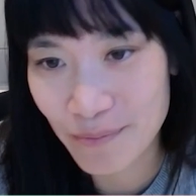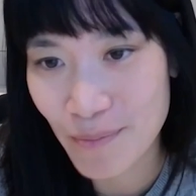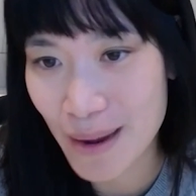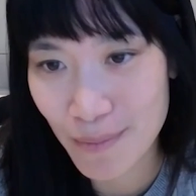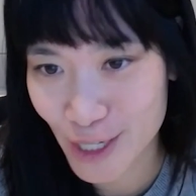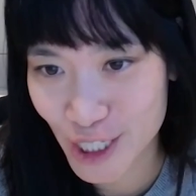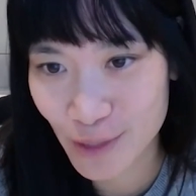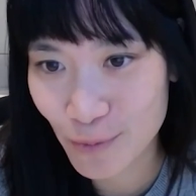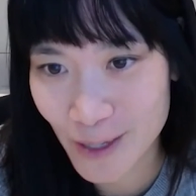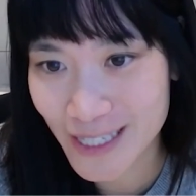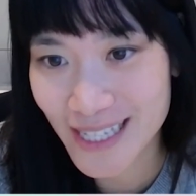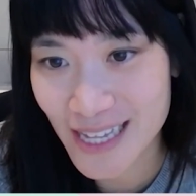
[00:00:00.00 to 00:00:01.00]
my budget
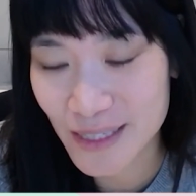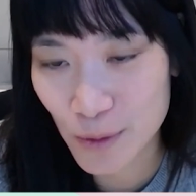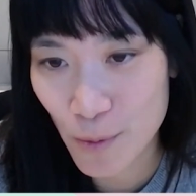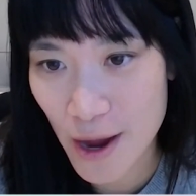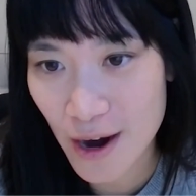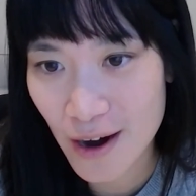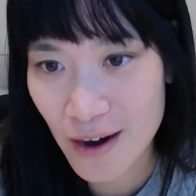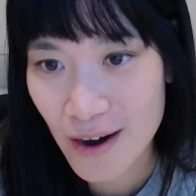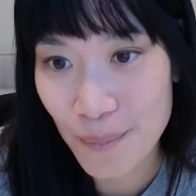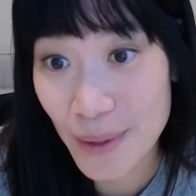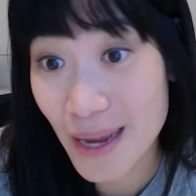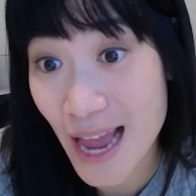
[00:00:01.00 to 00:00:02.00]
was at Square,
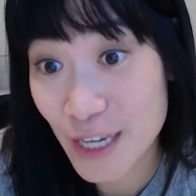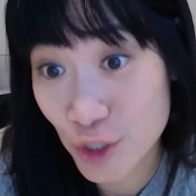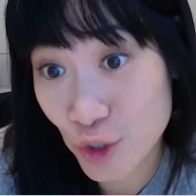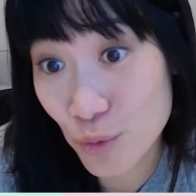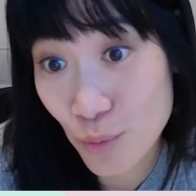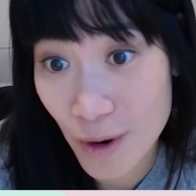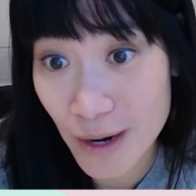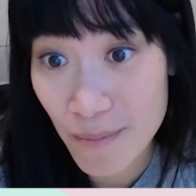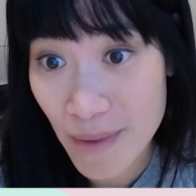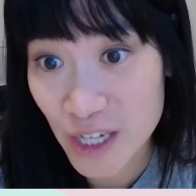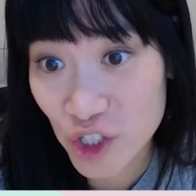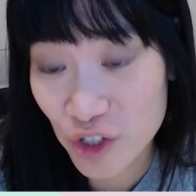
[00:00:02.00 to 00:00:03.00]
but I do want to
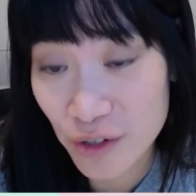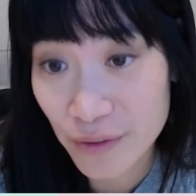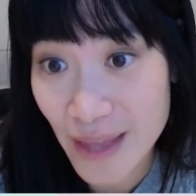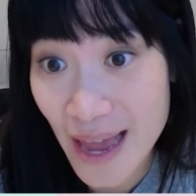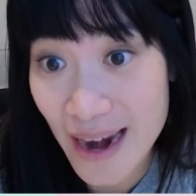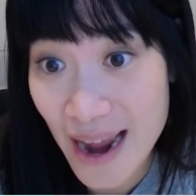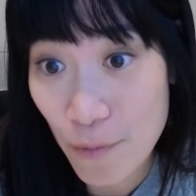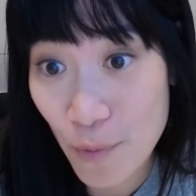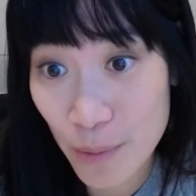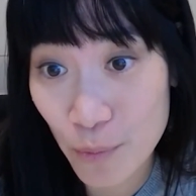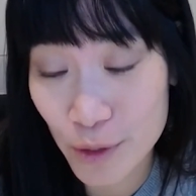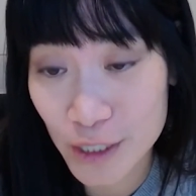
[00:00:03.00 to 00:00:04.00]
make sure that
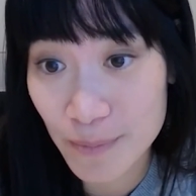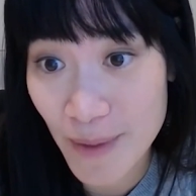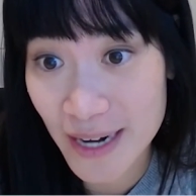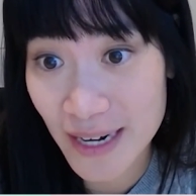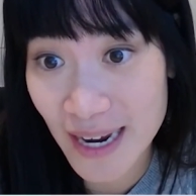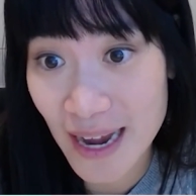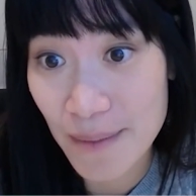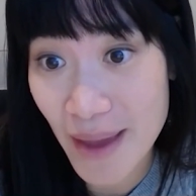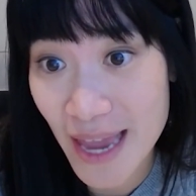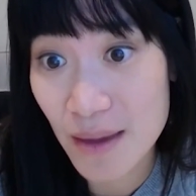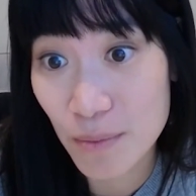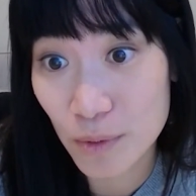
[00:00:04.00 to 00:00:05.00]
when we're spending, I'm
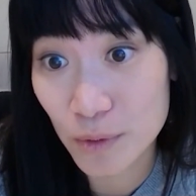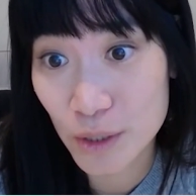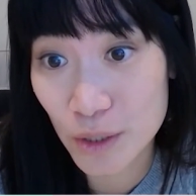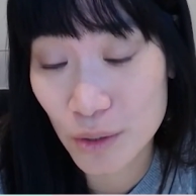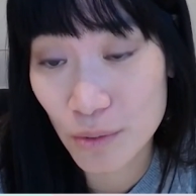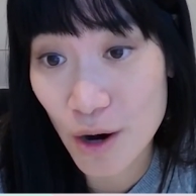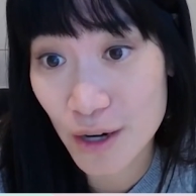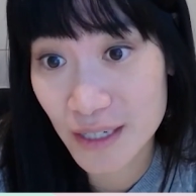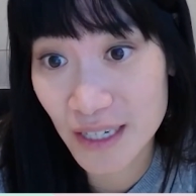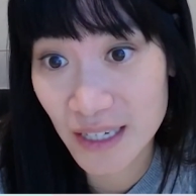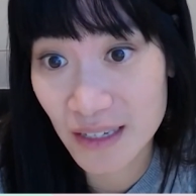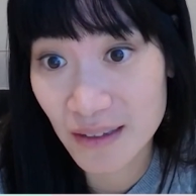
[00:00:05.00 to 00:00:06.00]
able to
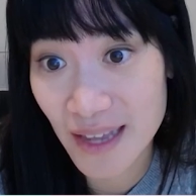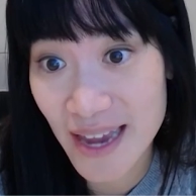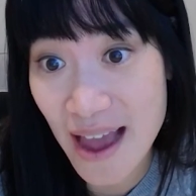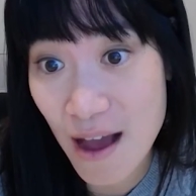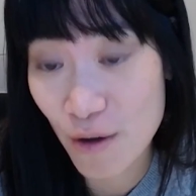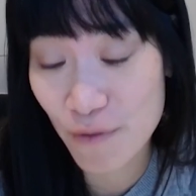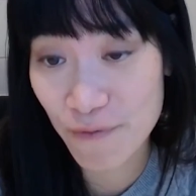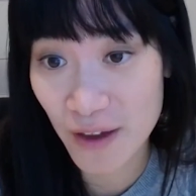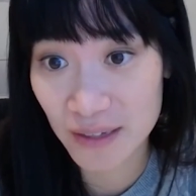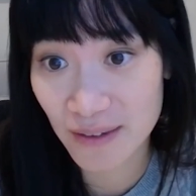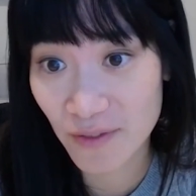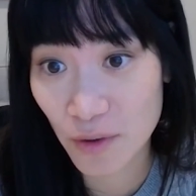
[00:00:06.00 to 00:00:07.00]
articulate how
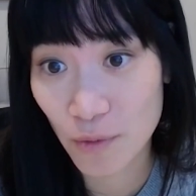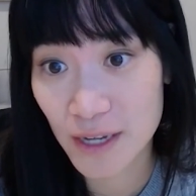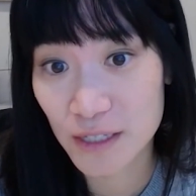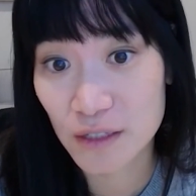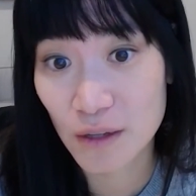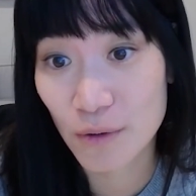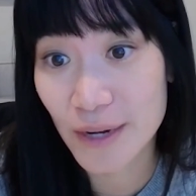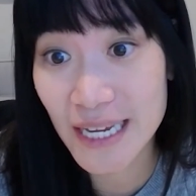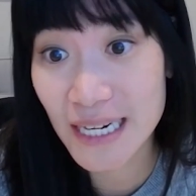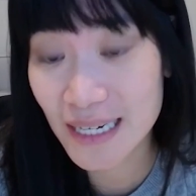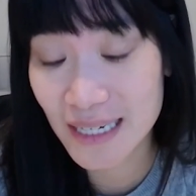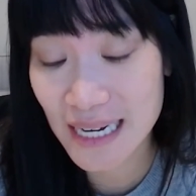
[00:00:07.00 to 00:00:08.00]
effective it was. So
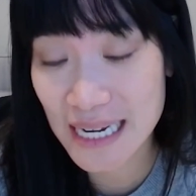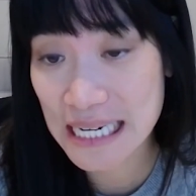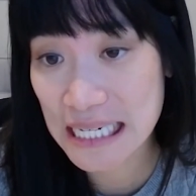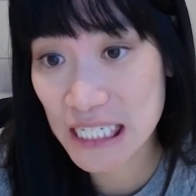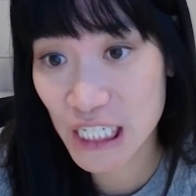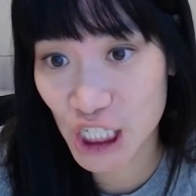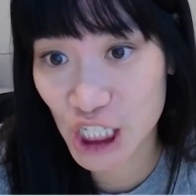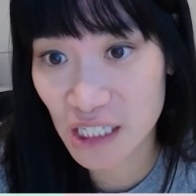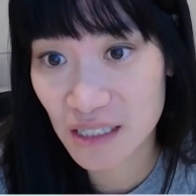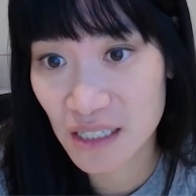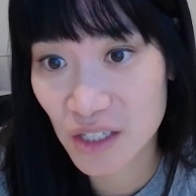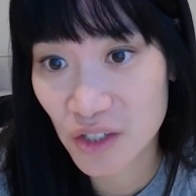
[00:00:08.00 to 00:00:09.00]
in
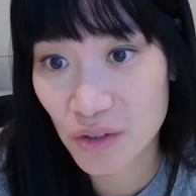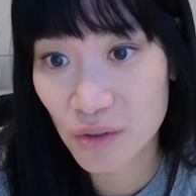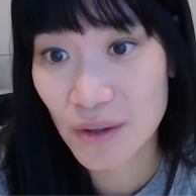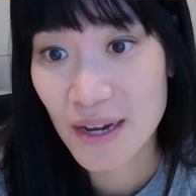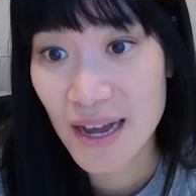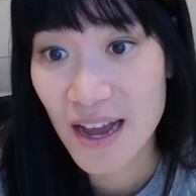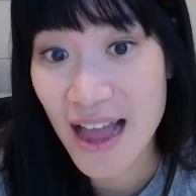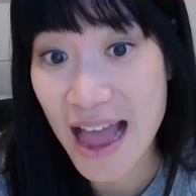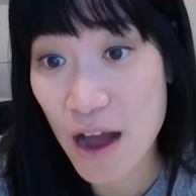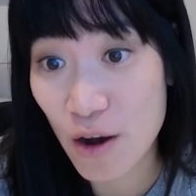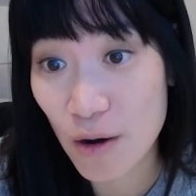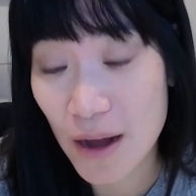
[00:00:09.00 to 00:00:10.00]
addition to
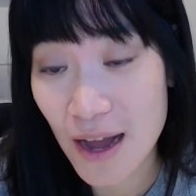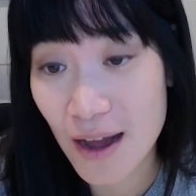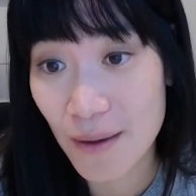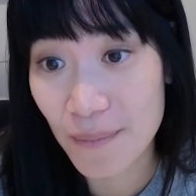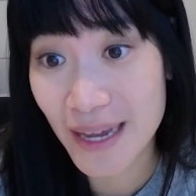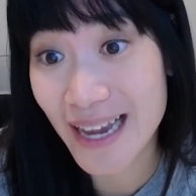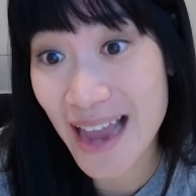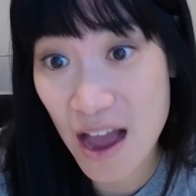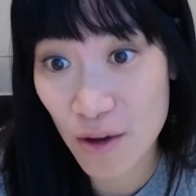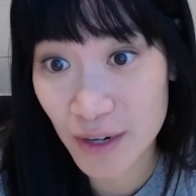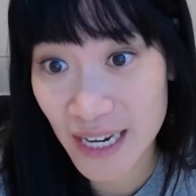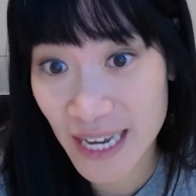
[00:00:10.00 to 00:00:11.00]
how
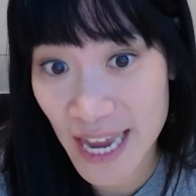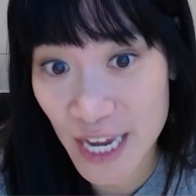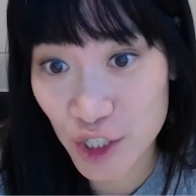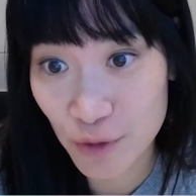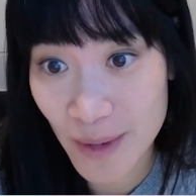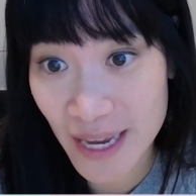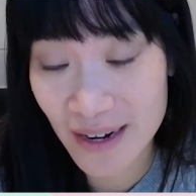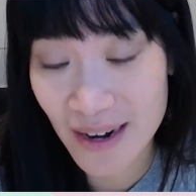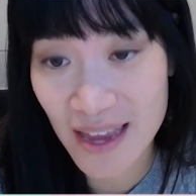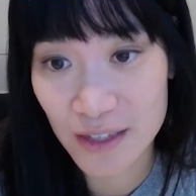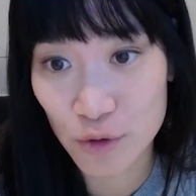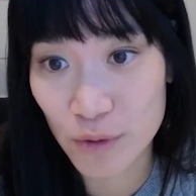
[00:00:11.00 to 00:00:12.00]
account engagement
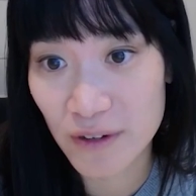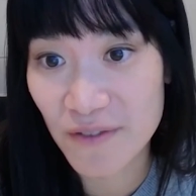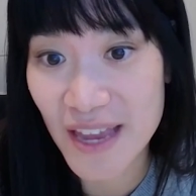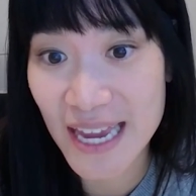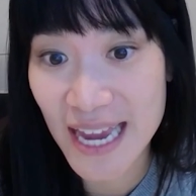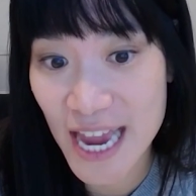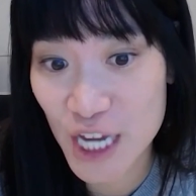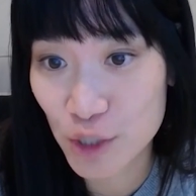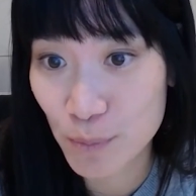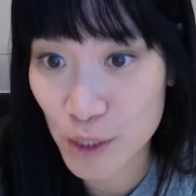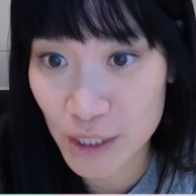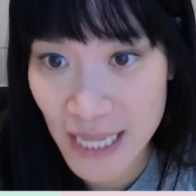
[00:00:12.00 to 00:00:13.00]
and sort of
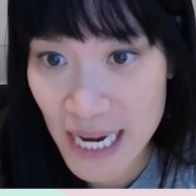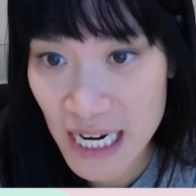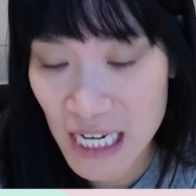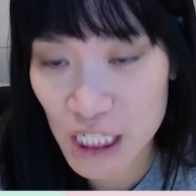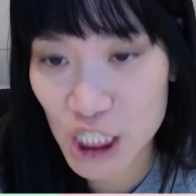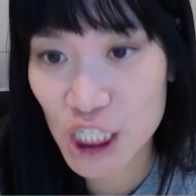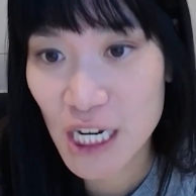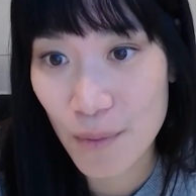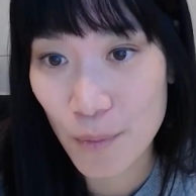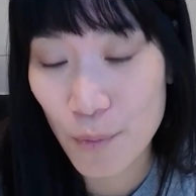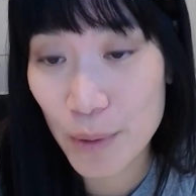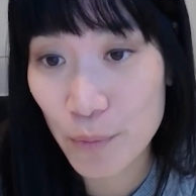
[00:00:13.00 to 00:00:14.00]
engage percentage,
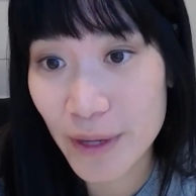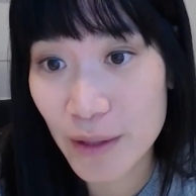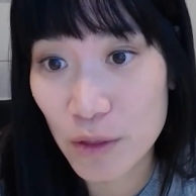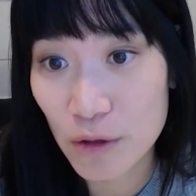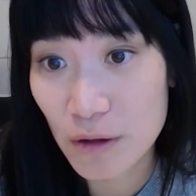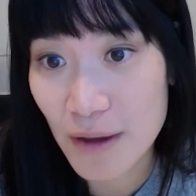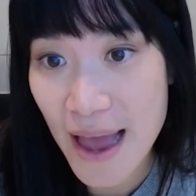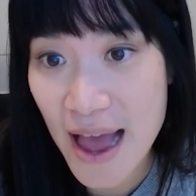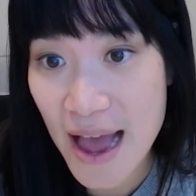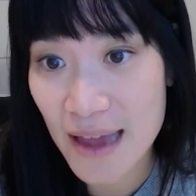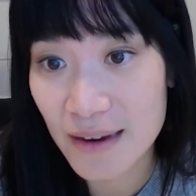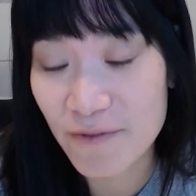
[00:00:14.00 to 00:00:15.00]
when we look
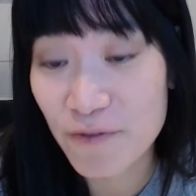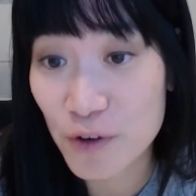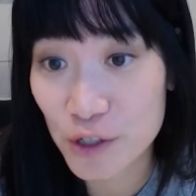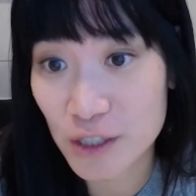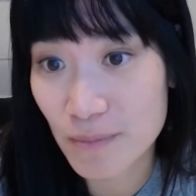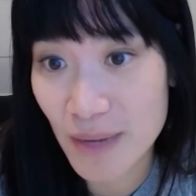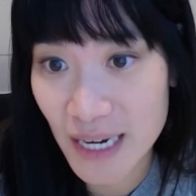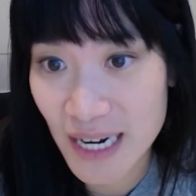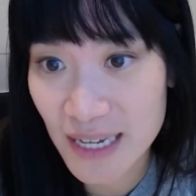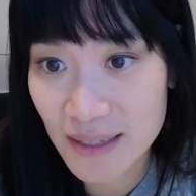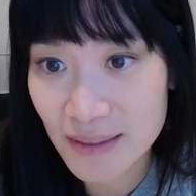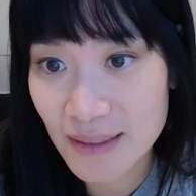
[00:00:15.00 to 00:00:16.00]
at first
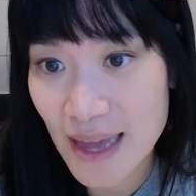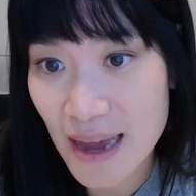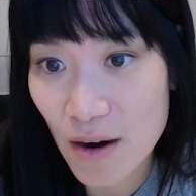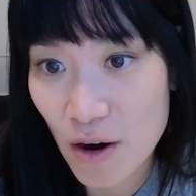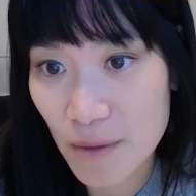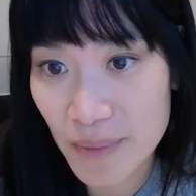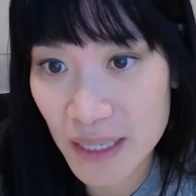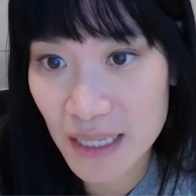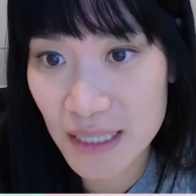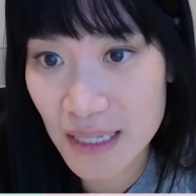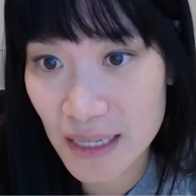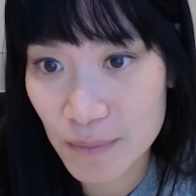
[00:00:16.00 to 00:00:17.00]
meetings that our
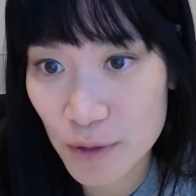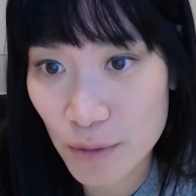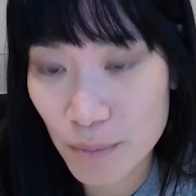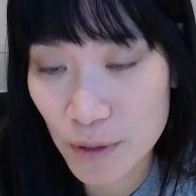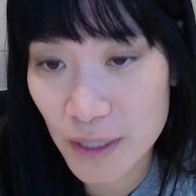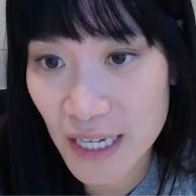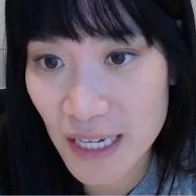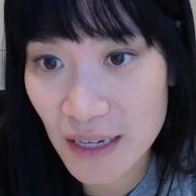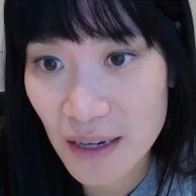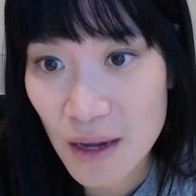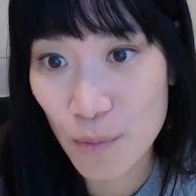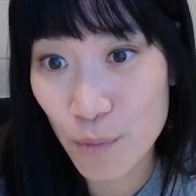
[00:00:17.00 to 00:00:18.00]
BD teams are
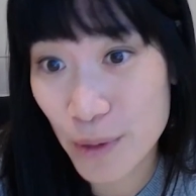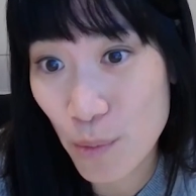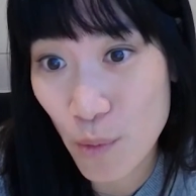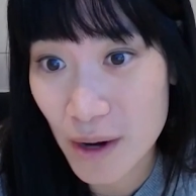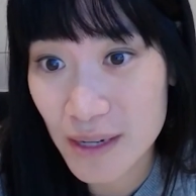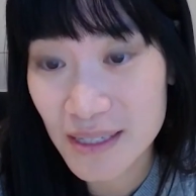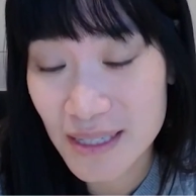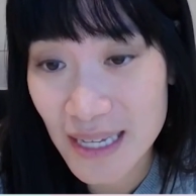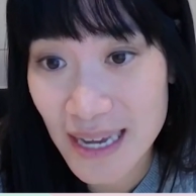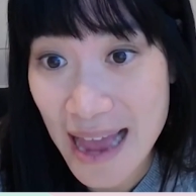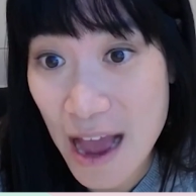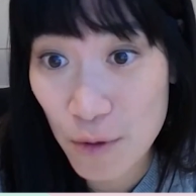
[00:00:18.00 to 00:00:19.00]
booking, we want to
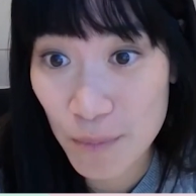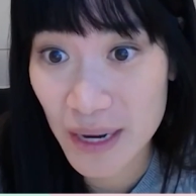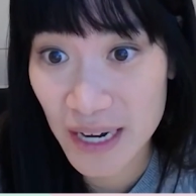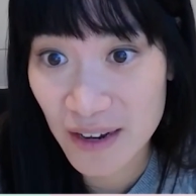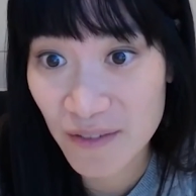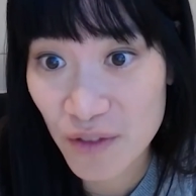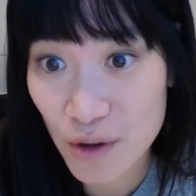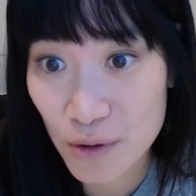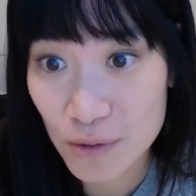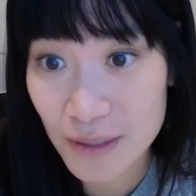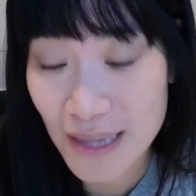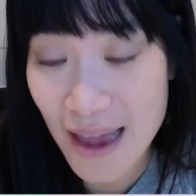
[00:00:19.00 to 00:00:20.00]
see how many of
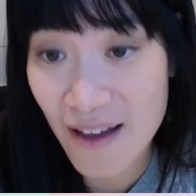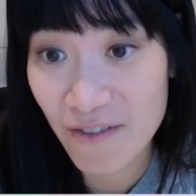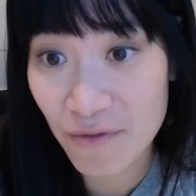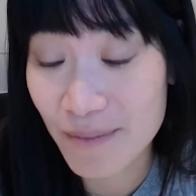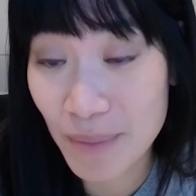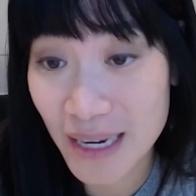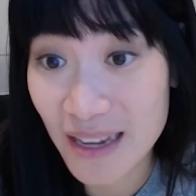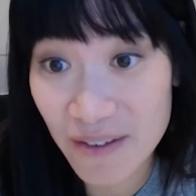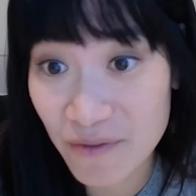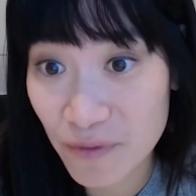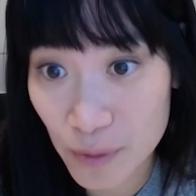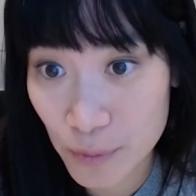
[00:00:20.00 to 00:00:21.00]
those have been
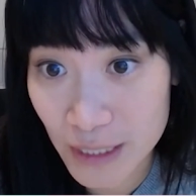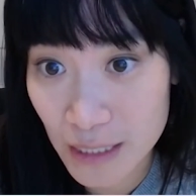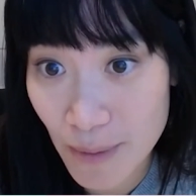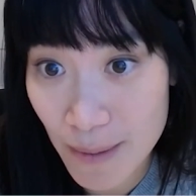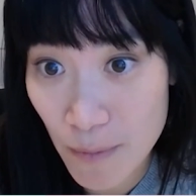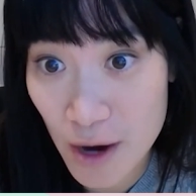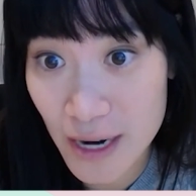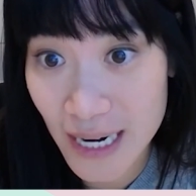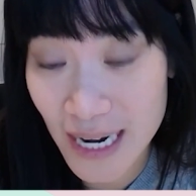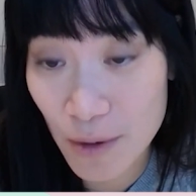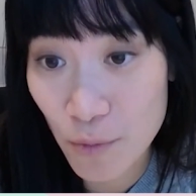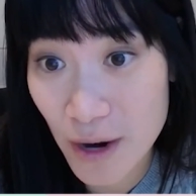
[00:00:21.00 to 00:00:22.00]
influenced by marketing.